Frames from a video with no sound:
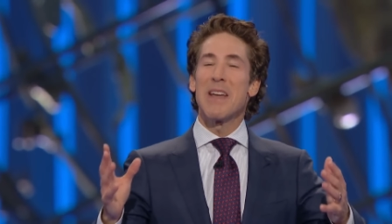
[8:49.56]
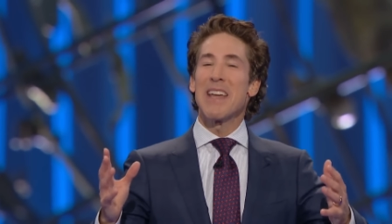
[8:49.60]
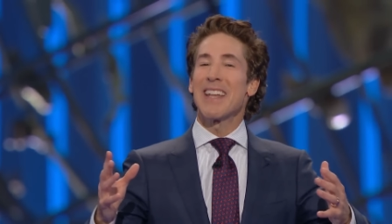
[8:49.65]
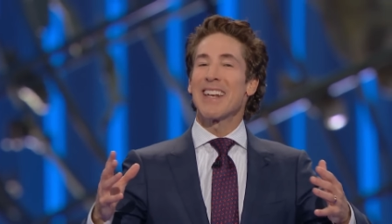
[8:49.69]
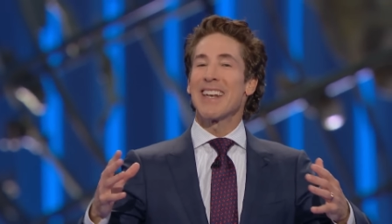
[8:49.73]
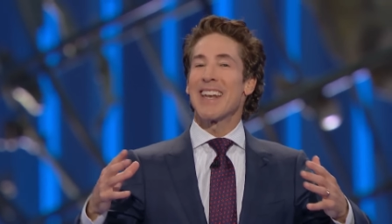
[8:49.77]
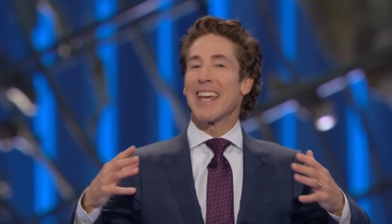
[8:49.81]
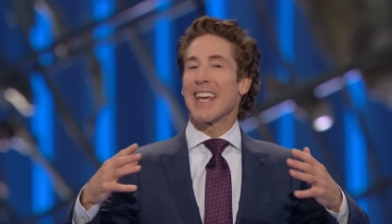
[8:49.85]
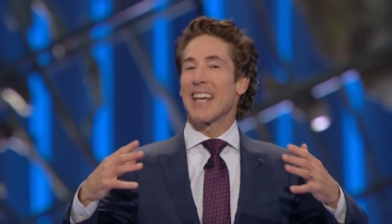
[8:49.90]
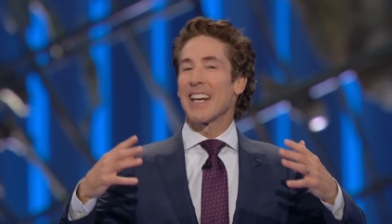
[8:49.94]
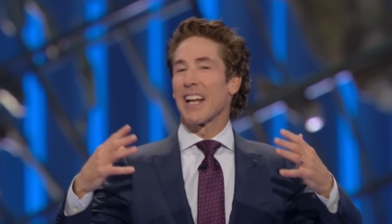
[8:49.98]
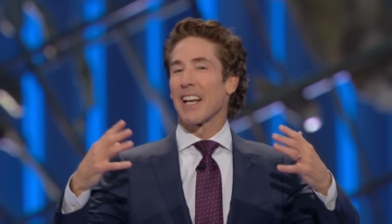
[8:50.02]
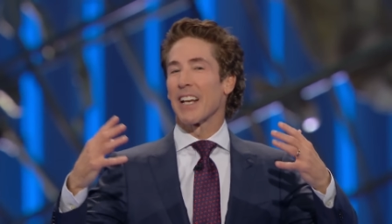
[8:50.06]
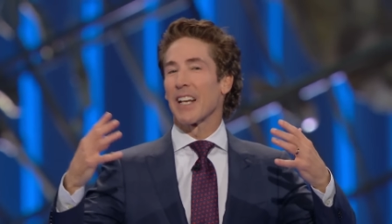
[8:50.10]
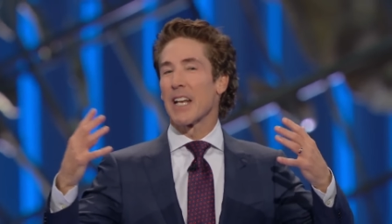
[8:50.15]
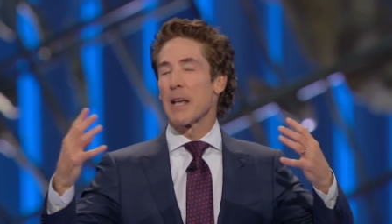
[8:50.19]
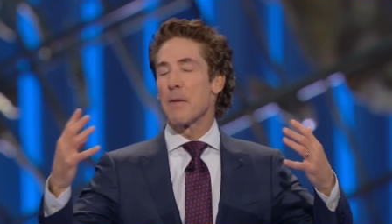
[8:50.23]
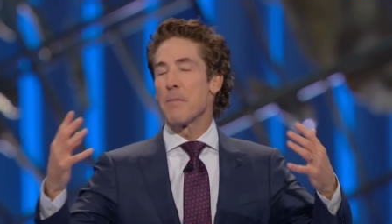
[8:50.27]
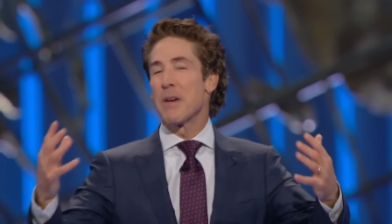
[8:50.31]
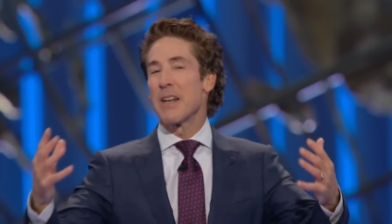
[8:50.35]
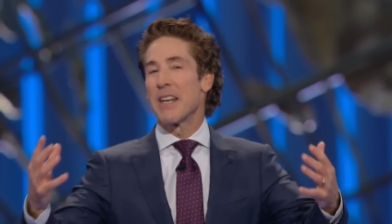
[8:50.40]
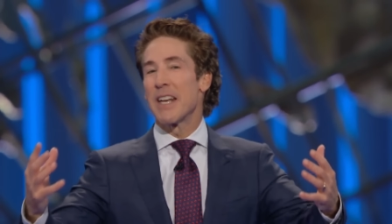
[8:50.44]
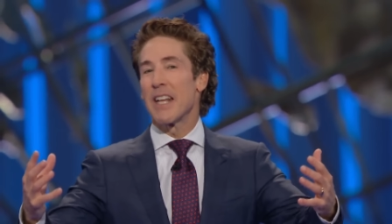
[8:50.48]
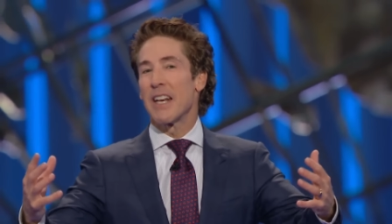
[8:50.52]
been in a
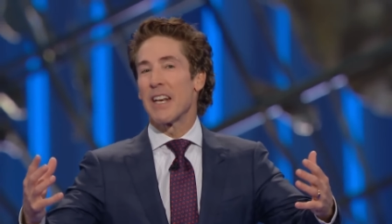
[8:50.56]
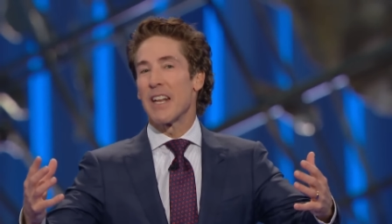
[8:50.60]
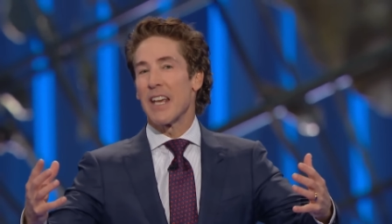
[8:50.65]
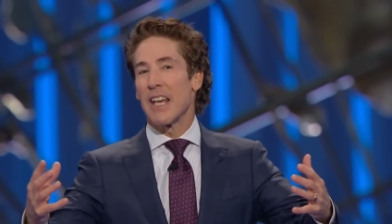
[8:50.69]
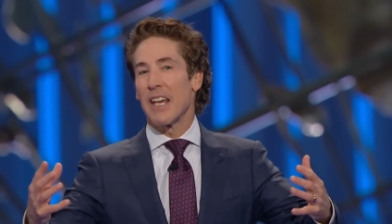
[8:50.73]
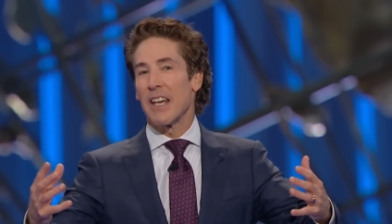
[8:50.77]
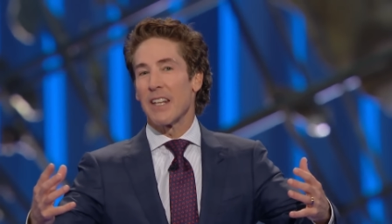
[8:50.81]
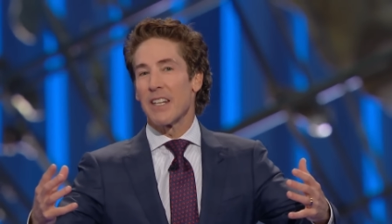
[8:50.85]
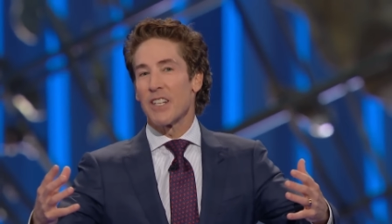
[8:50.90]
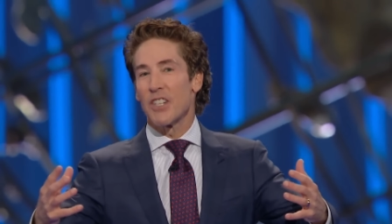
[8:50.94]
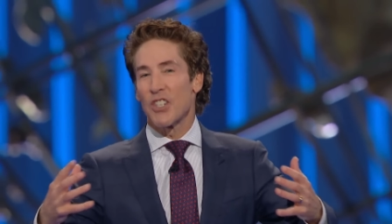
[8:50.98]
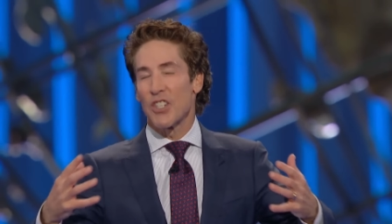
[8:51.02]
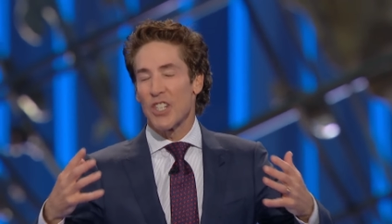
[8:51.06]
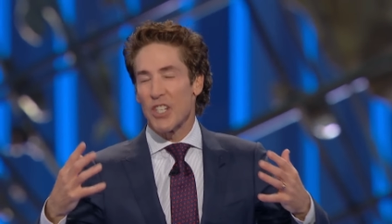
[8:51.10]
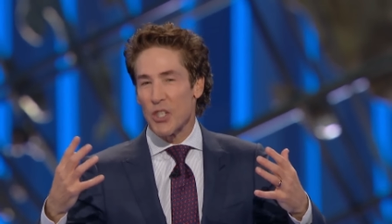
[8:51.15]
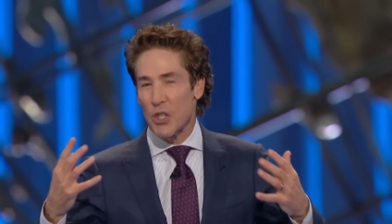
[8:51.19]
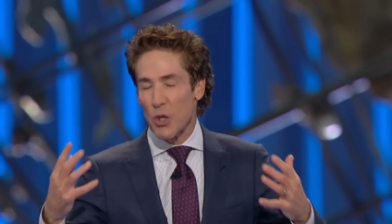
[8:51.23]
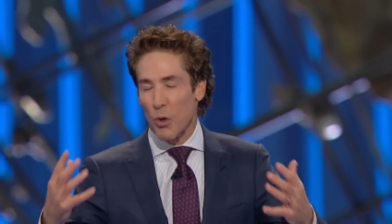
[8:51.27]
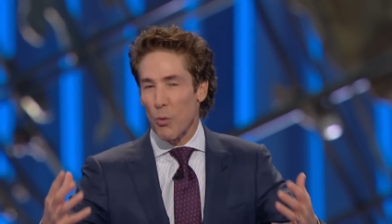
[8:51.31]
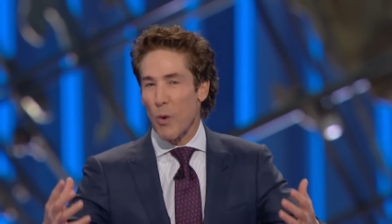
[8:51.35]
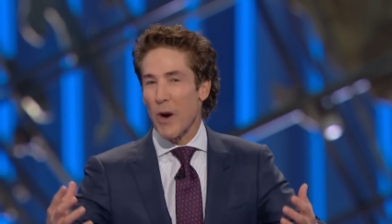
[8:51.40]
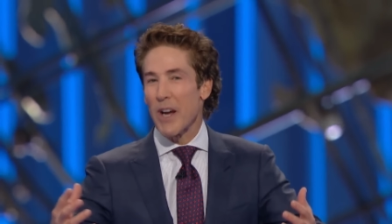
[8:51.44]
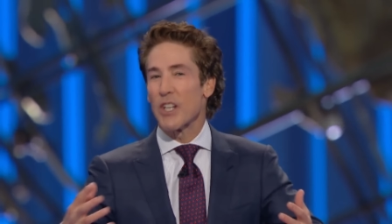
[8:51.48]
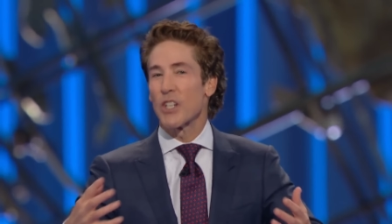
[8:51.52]
limited
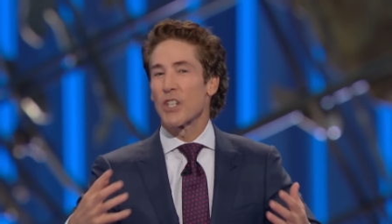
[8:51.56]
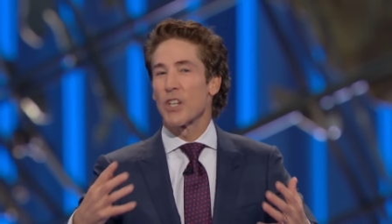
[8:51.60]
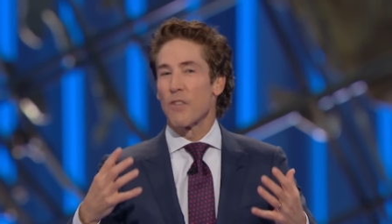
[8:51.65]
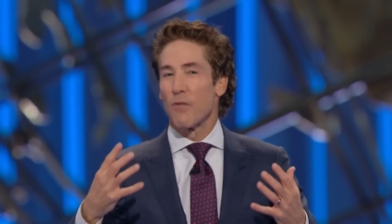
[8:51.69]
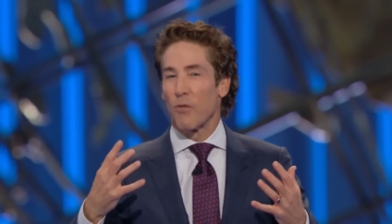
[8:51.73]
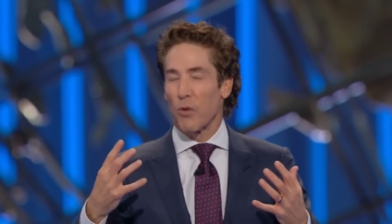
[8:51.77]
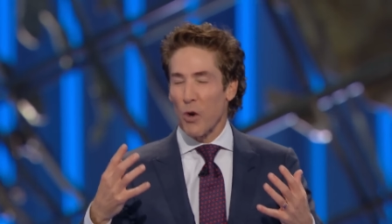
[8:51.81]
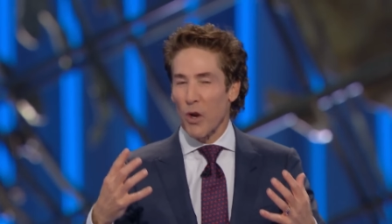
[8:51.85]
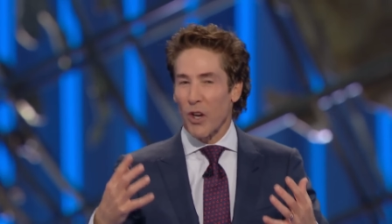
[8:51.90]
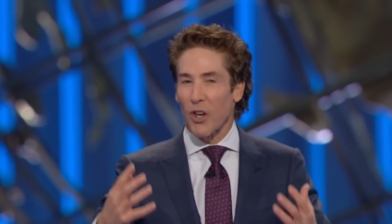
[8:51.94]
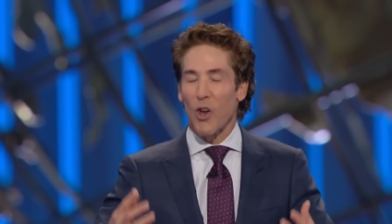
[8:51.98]
situation for